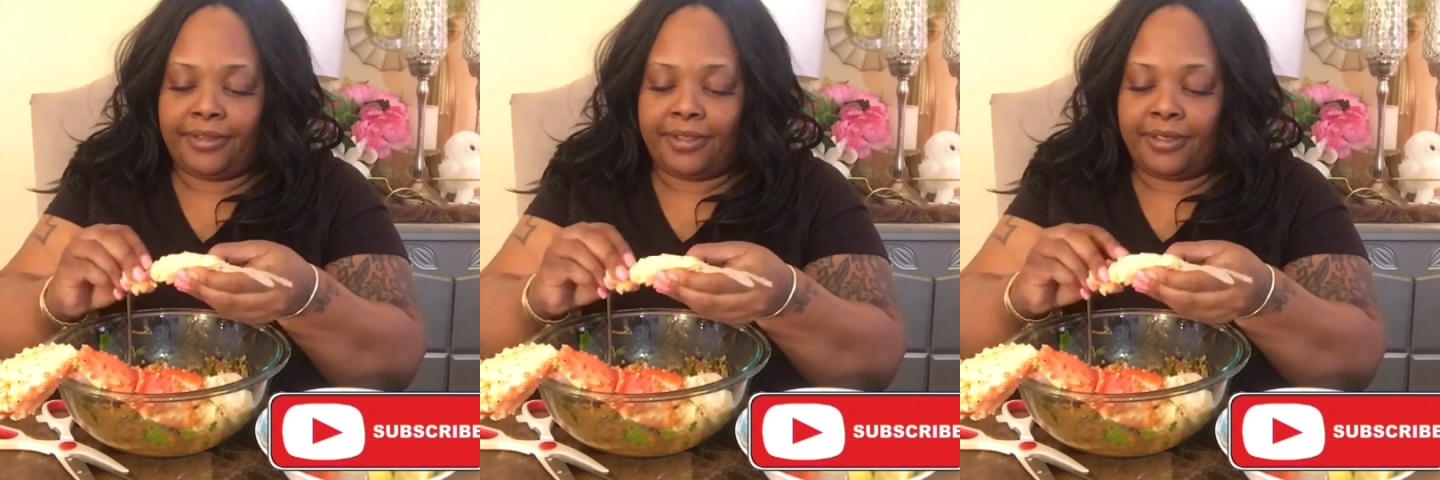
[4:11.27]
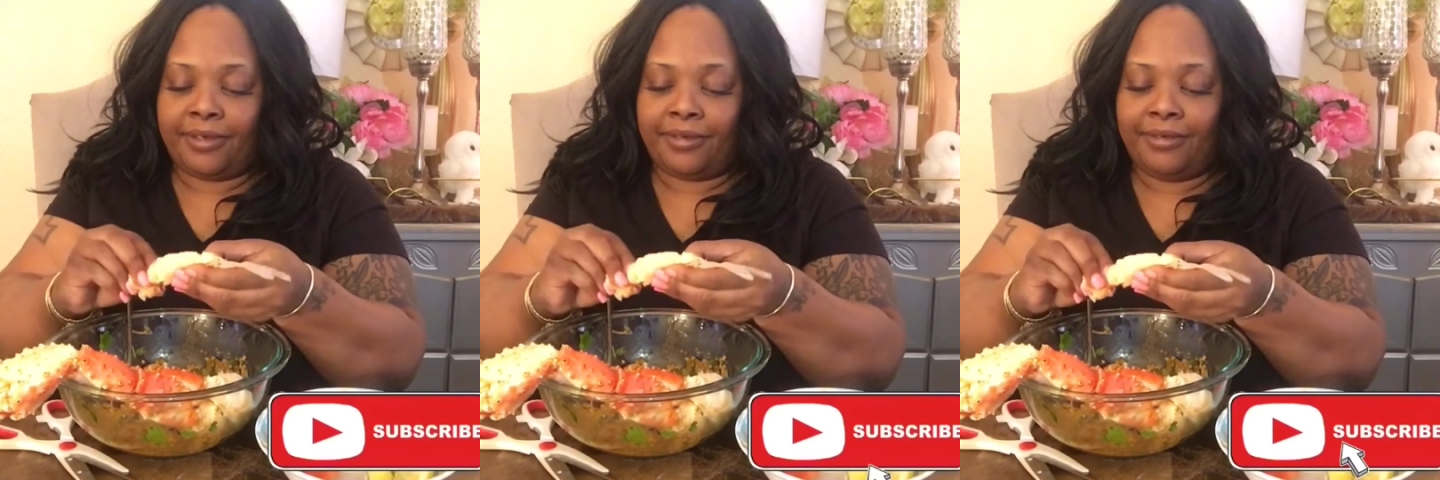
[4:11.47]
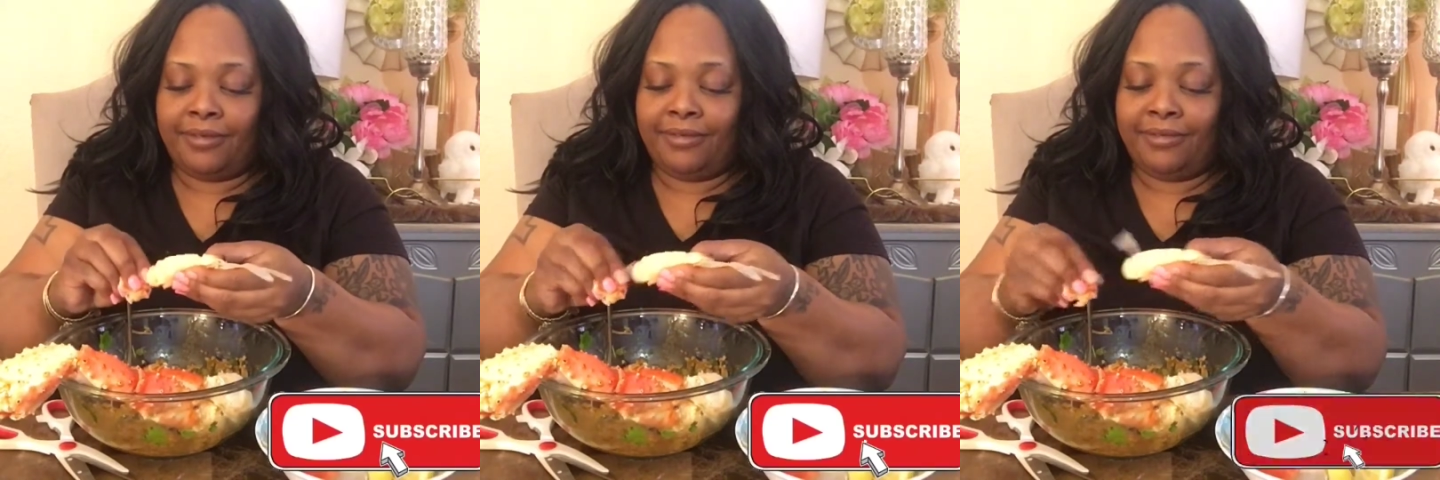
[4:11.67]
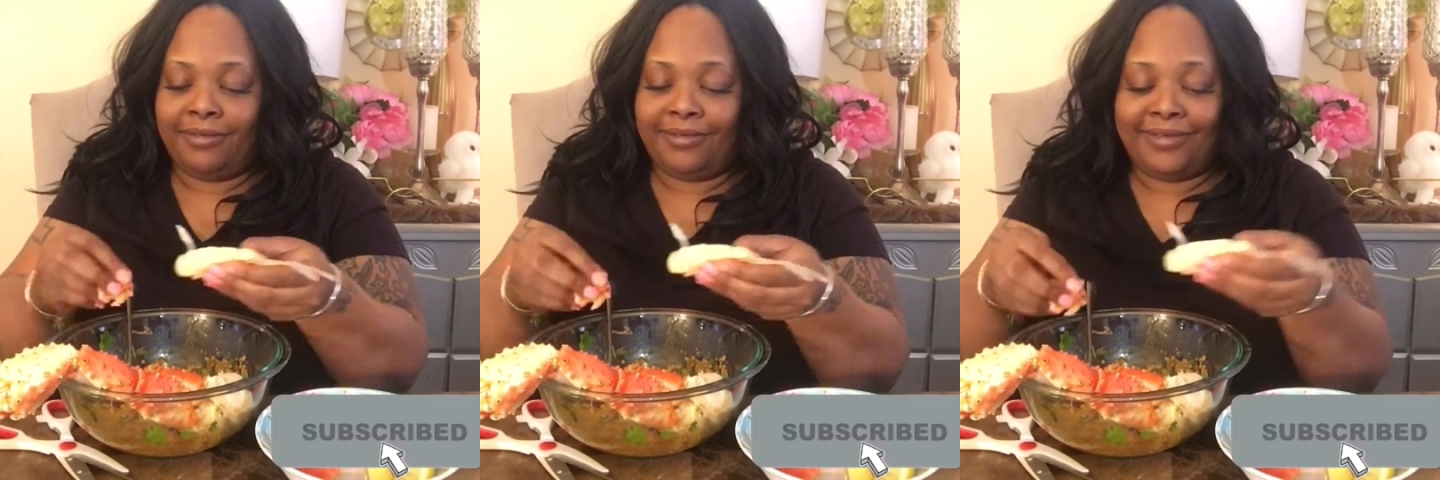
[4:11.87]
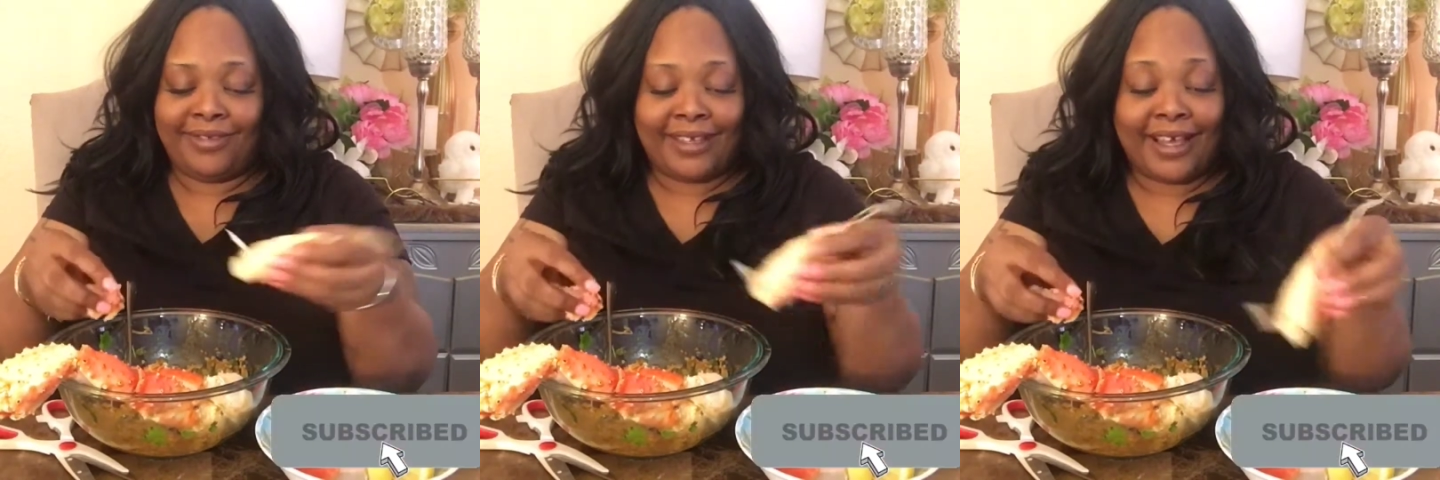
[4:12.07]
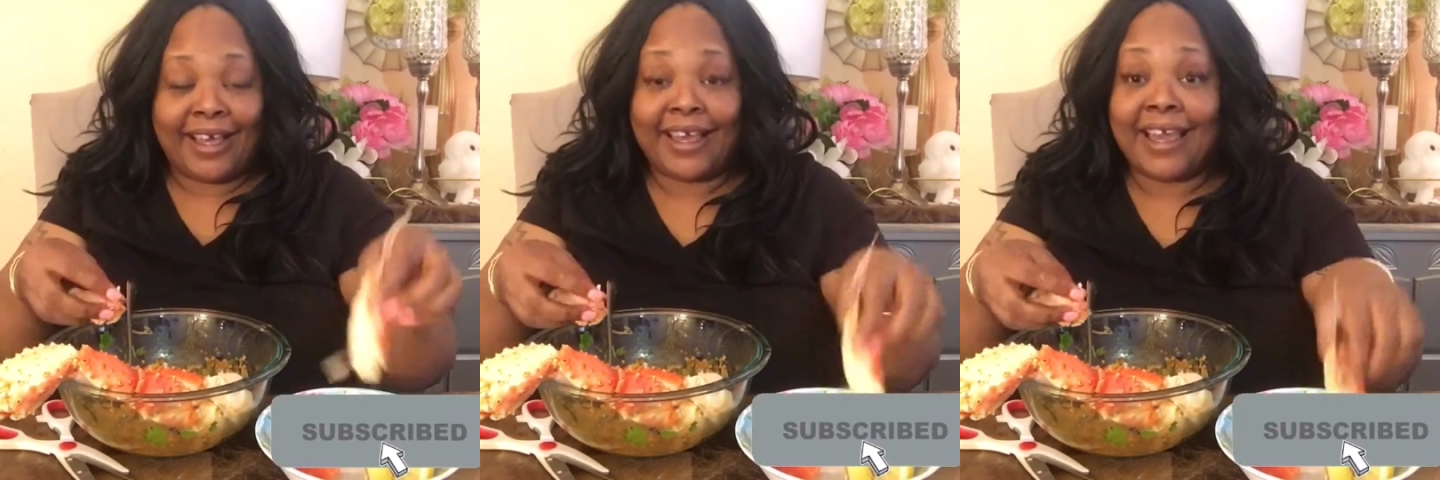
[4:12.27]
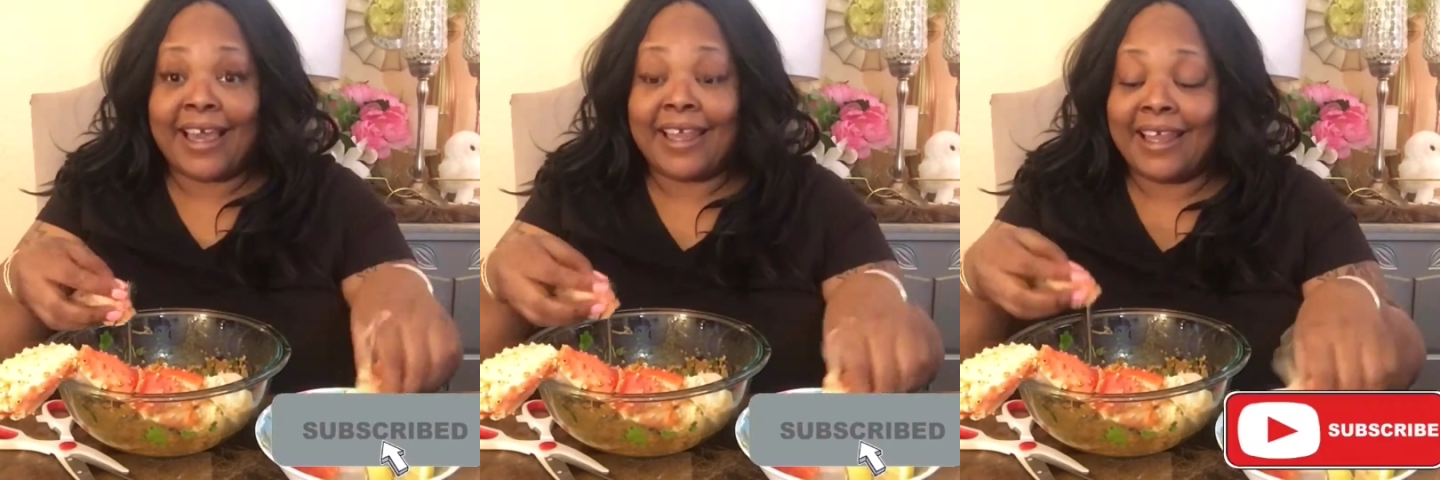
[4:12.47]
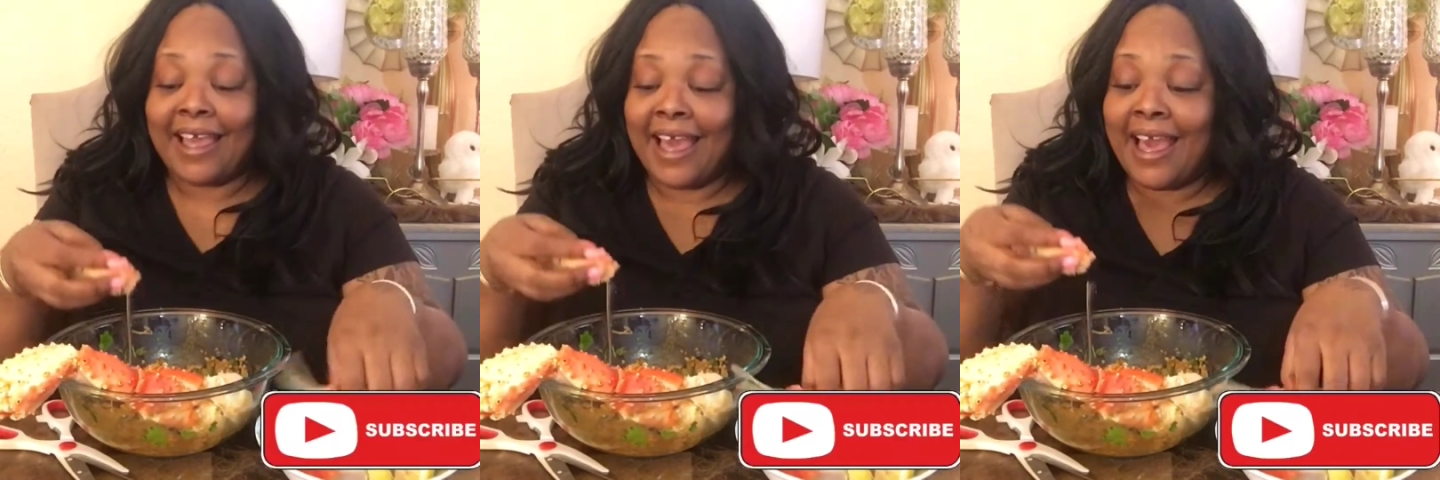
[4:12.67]
So I got
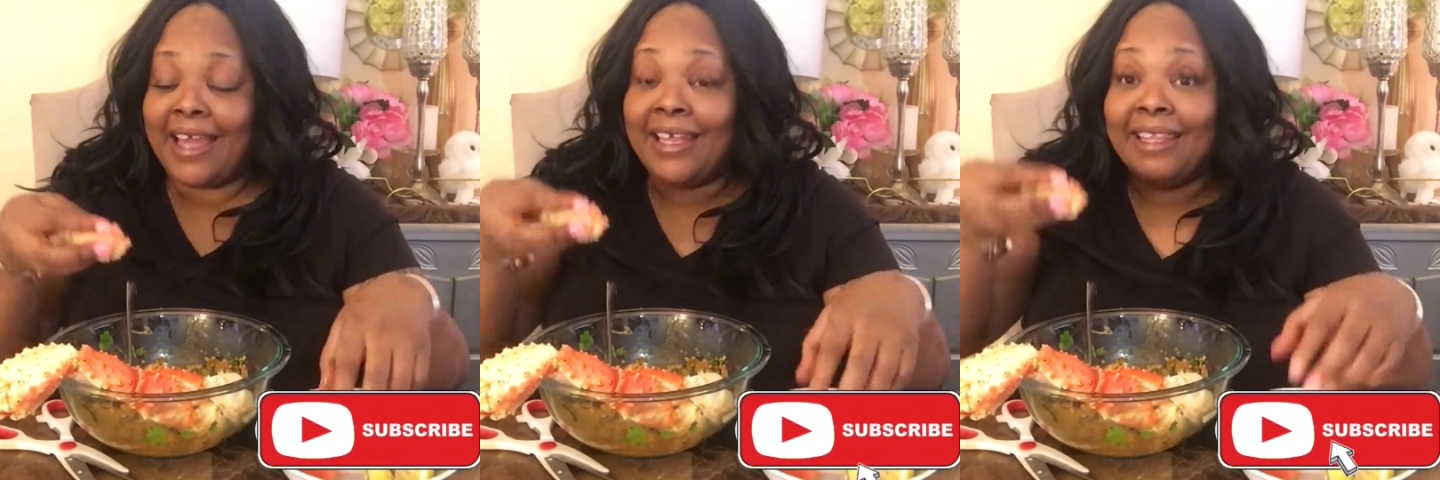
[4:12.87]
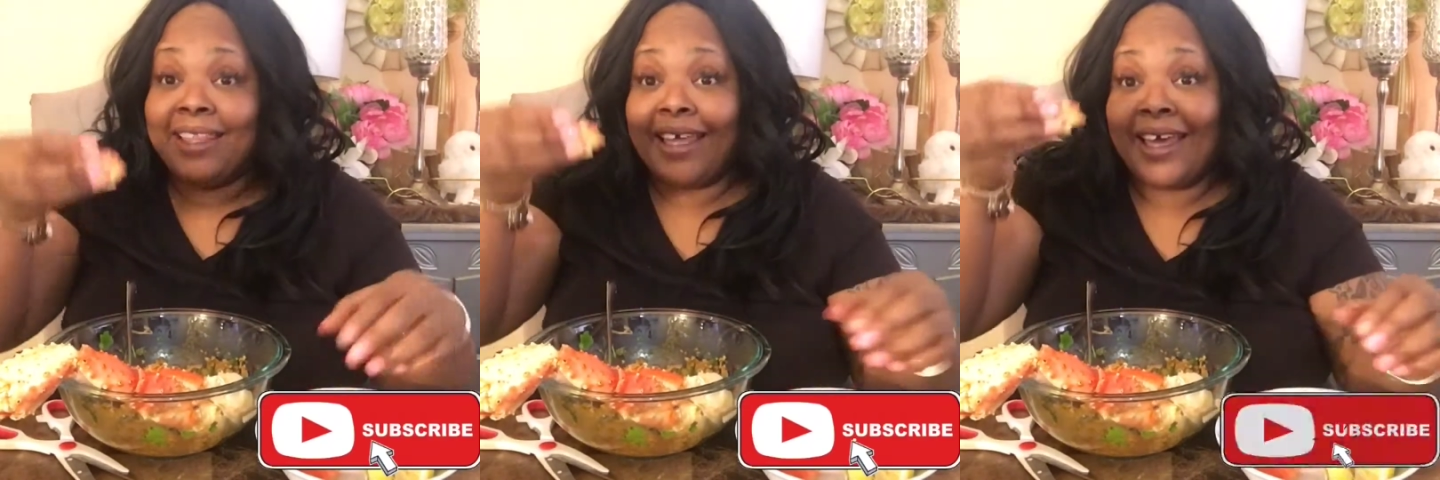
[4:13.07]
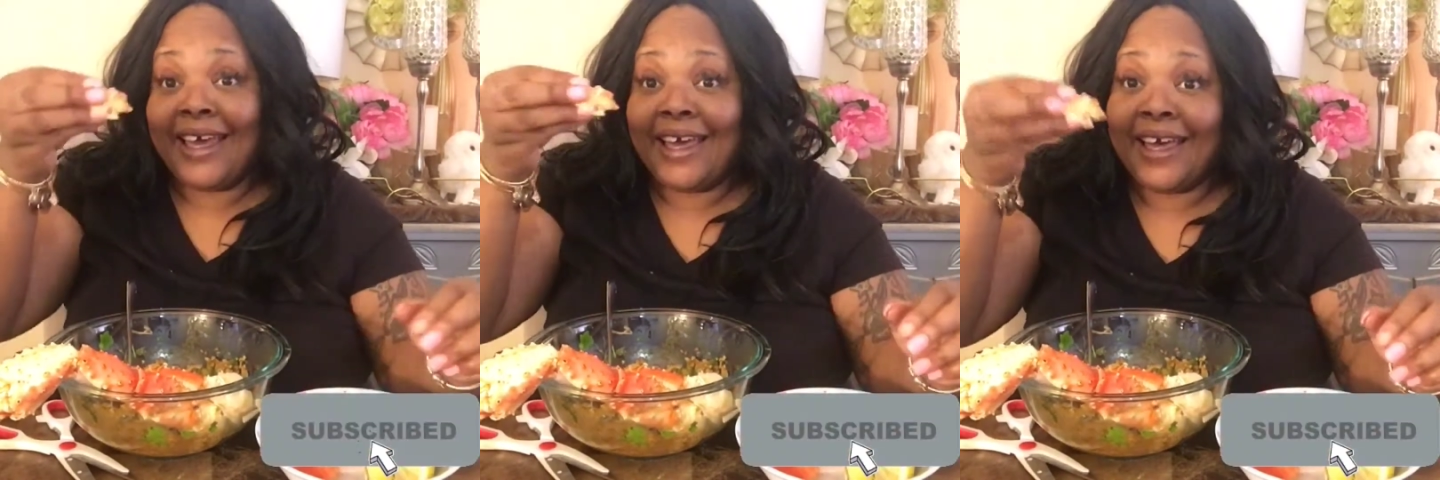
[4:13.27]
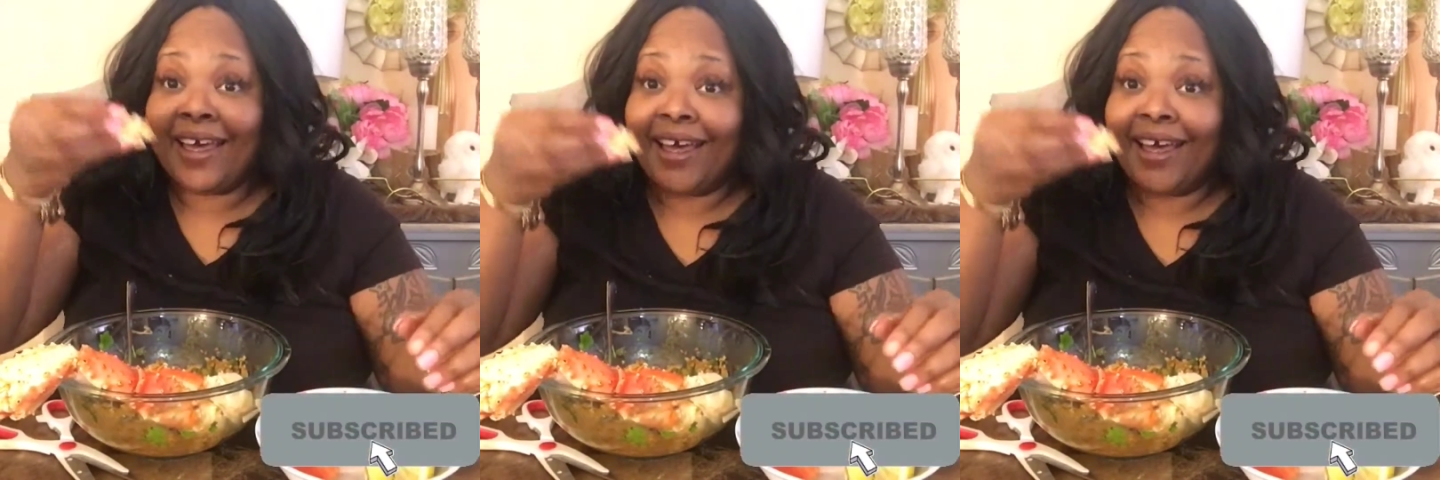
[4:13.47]
it out of there.